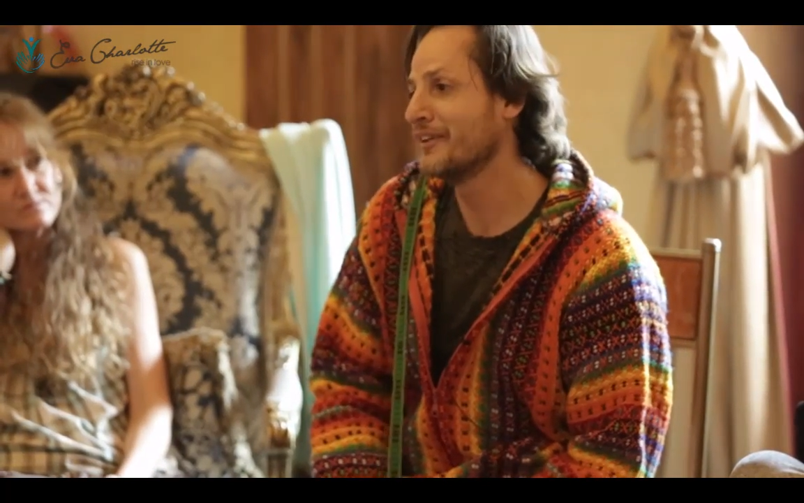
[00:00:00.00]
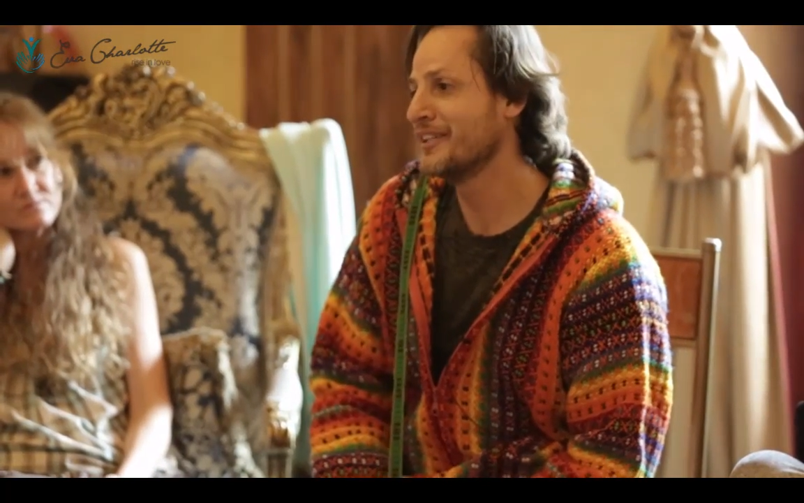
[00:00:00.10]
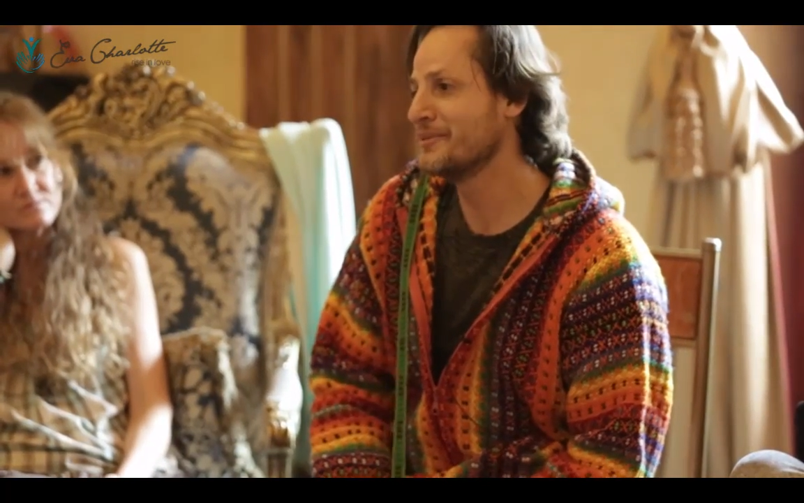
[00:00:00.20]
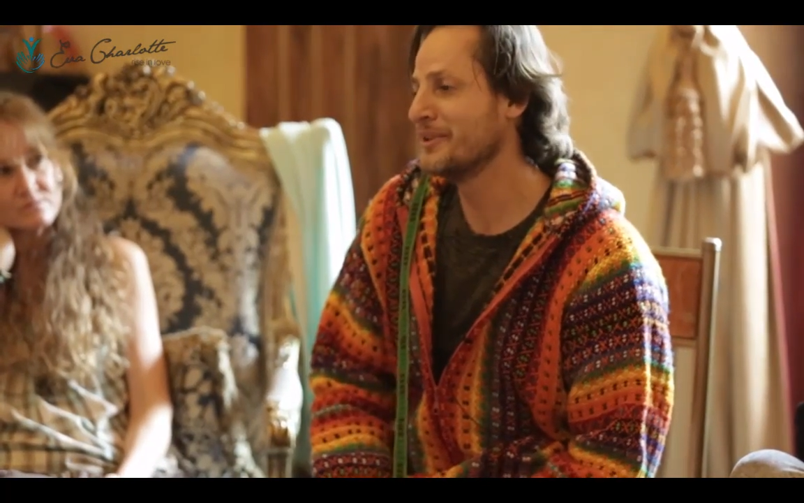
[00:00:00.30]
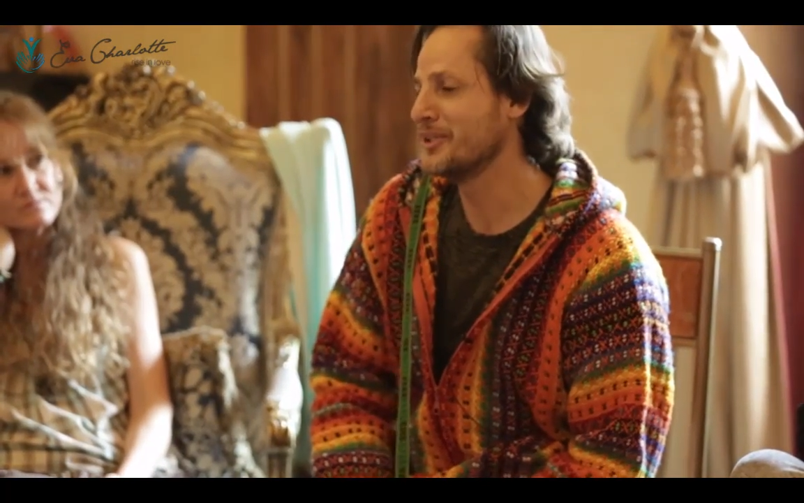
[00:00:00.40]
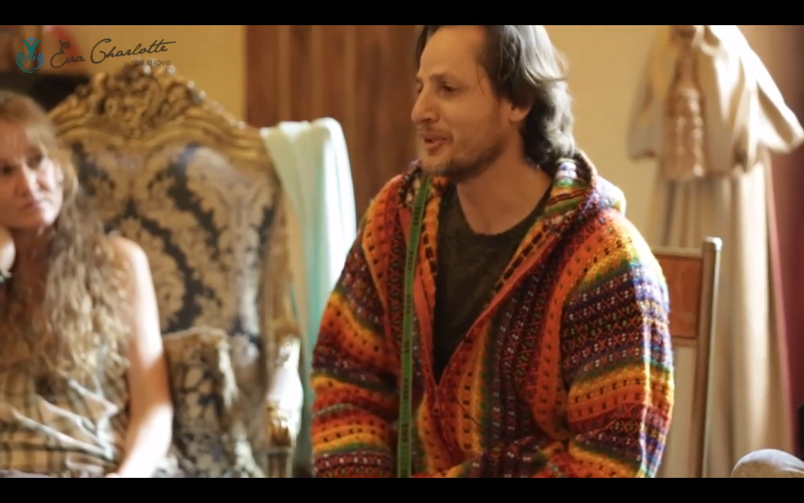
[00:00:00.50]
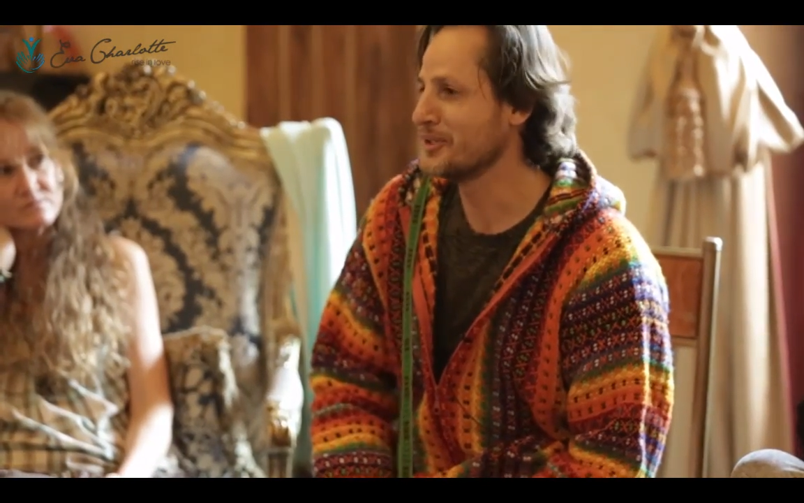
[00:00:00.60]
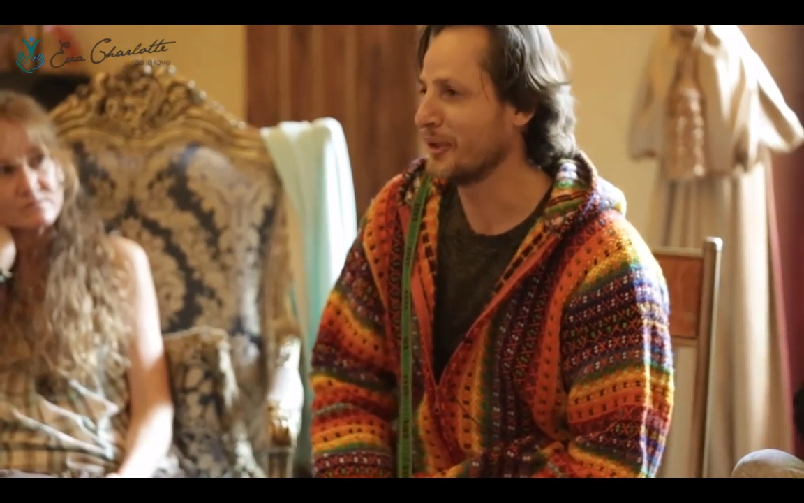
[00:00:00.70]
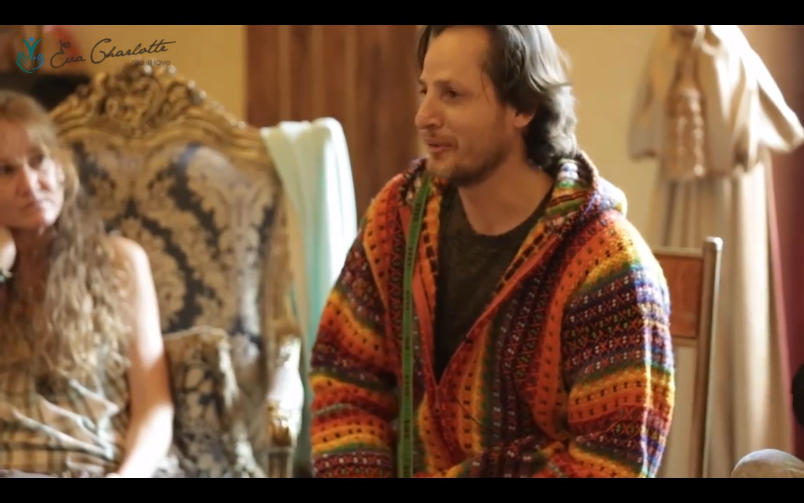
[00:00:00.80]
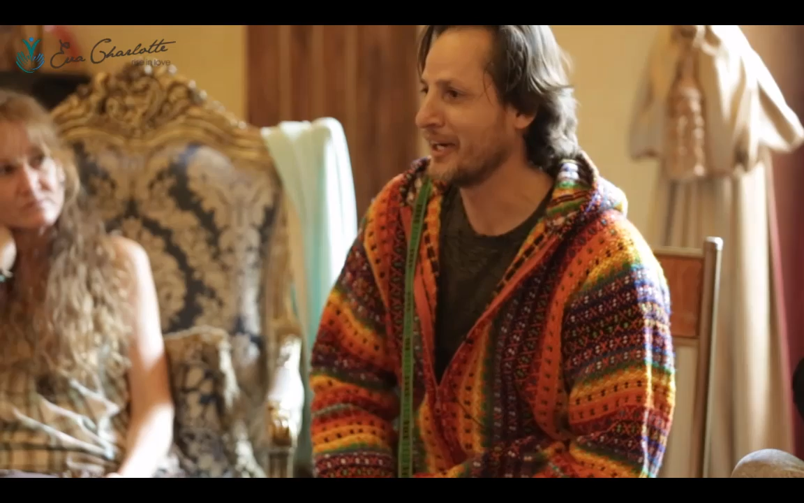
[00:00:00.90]
has been
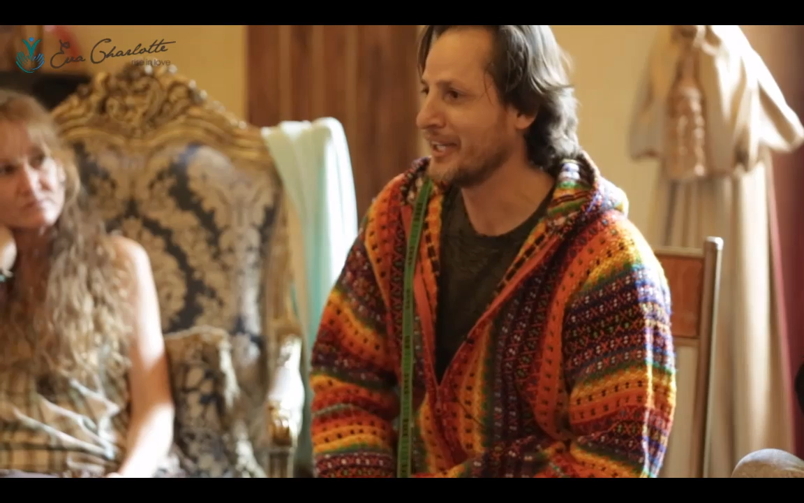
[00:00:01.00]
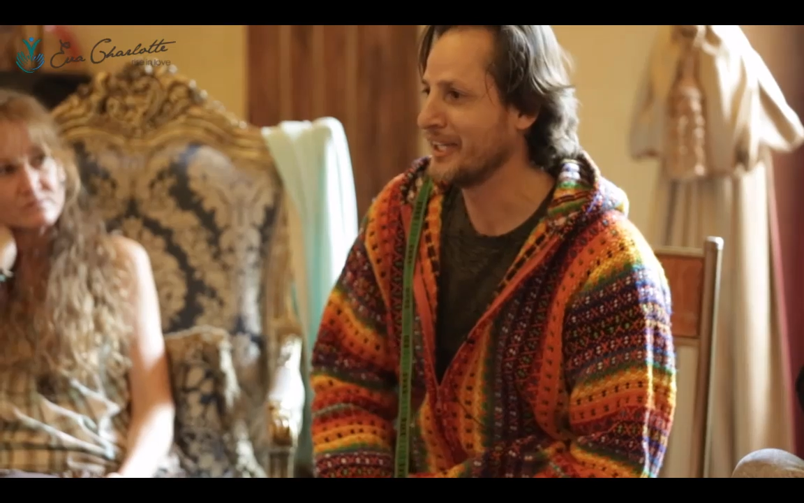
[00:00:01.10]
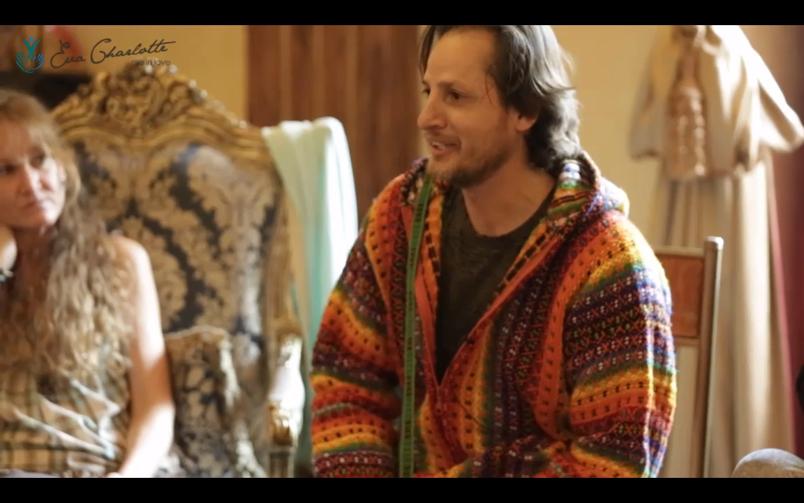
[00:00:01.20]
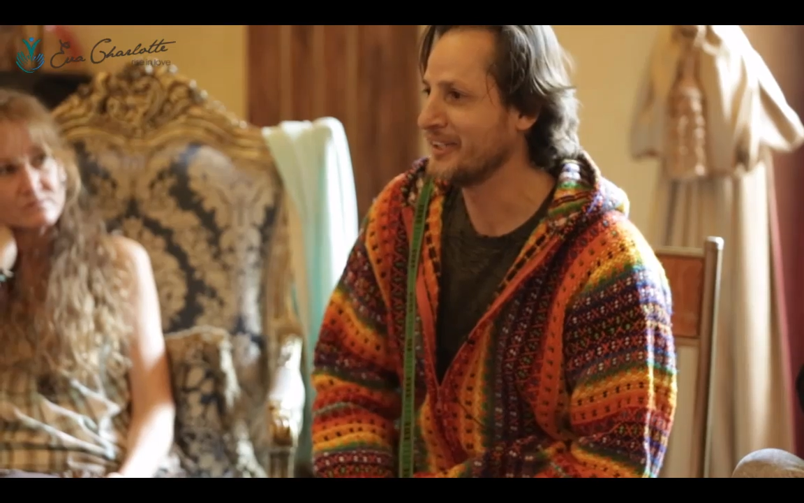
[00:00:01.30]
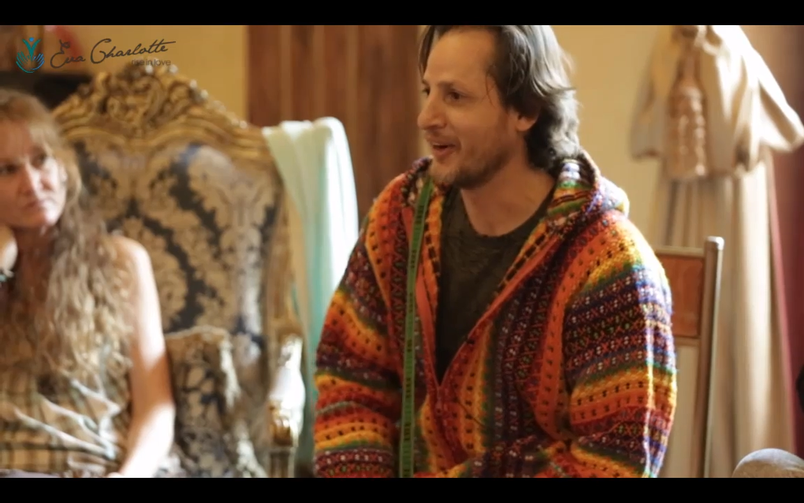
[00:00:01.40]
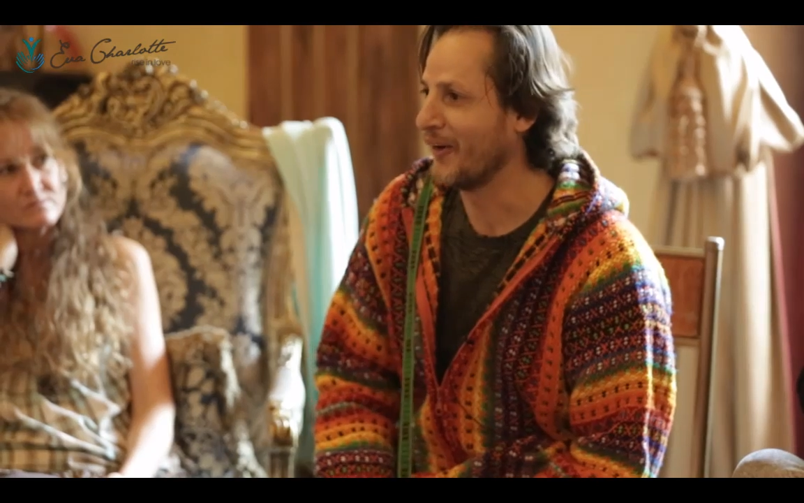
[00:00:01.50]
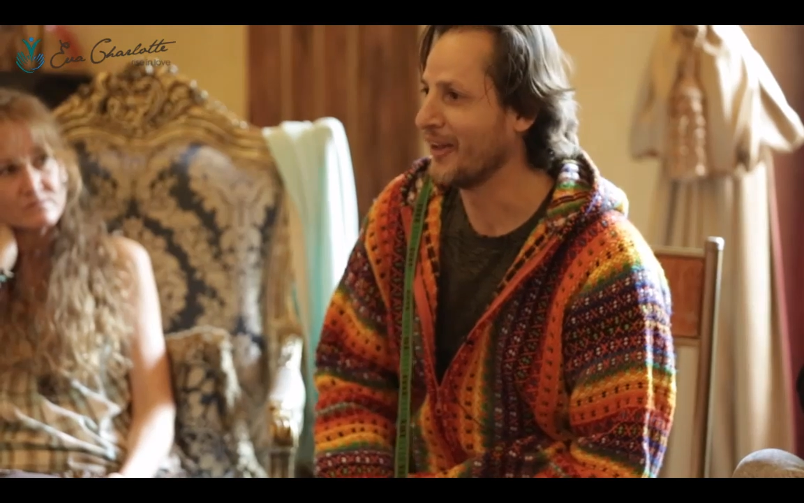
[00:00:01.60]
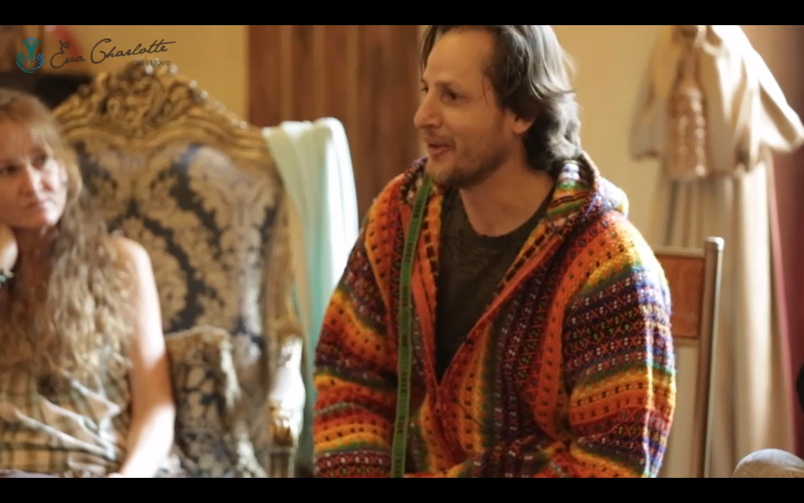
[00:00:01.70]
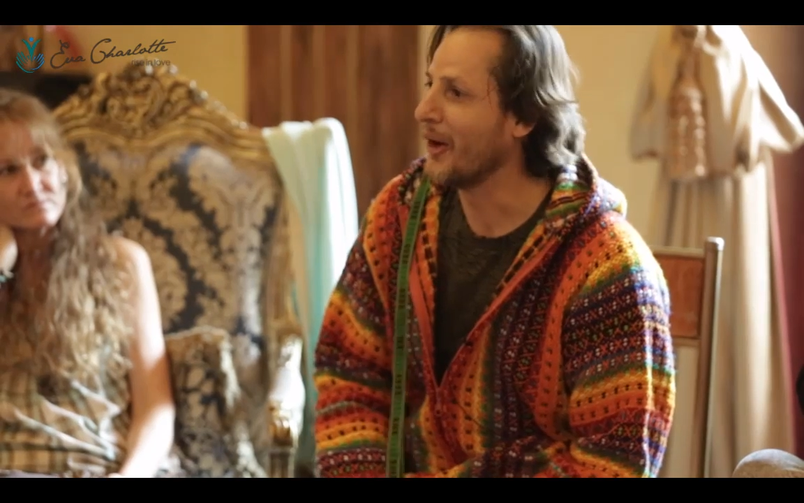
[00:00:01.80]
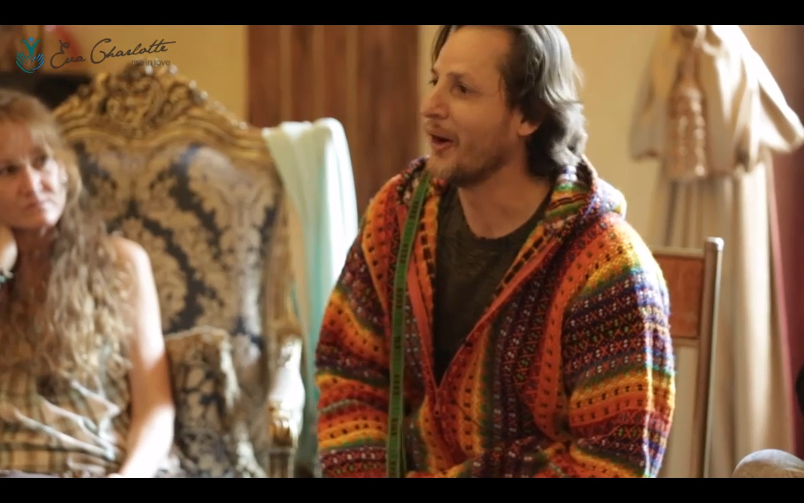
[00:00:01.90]
yours already, you know,
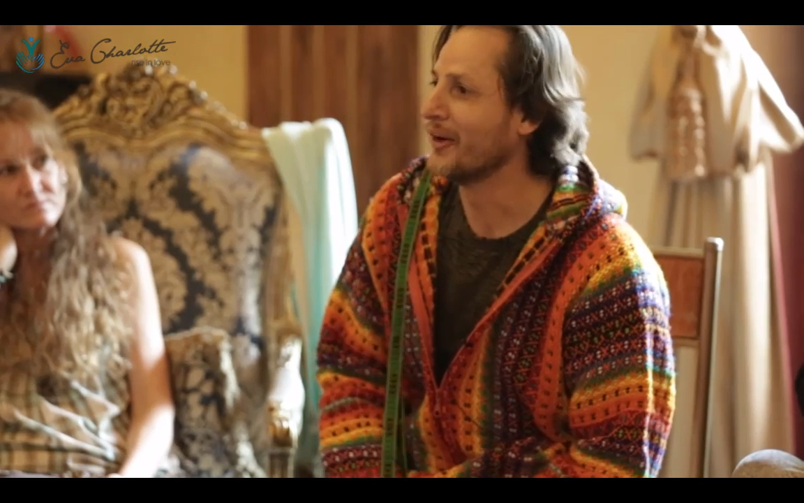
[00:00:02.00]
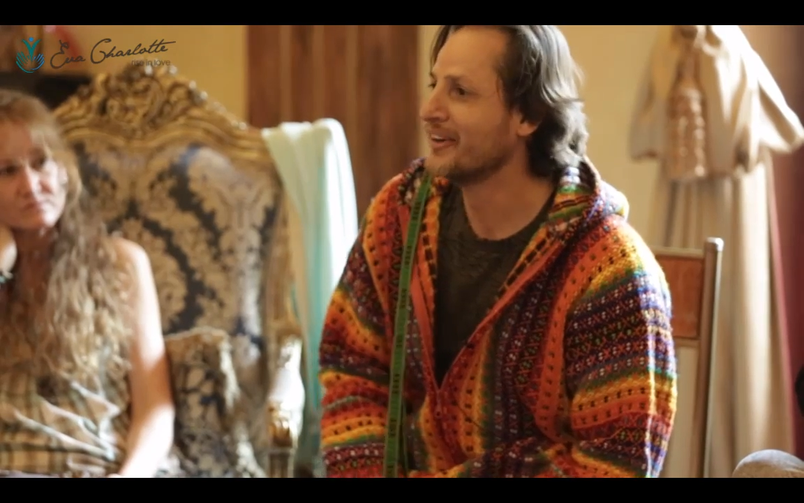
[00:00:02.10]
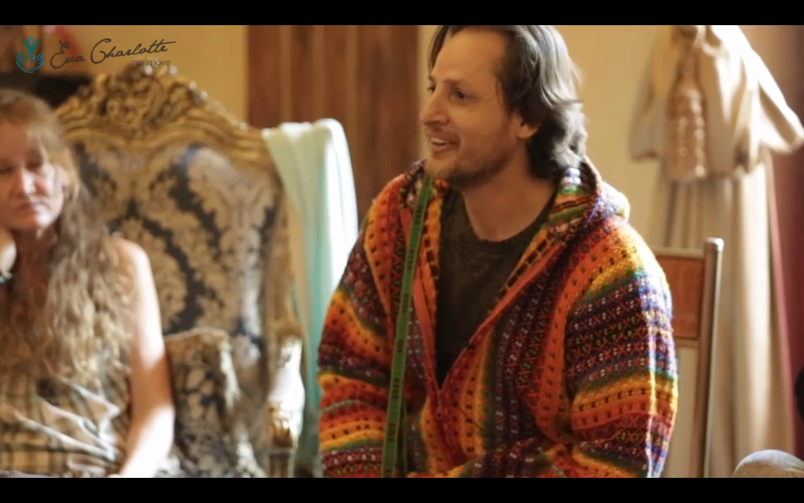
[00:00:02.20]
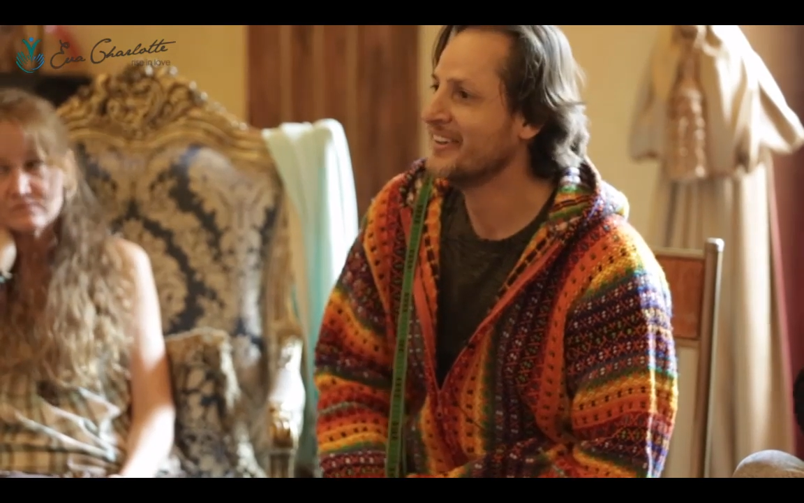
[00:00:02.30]
all along.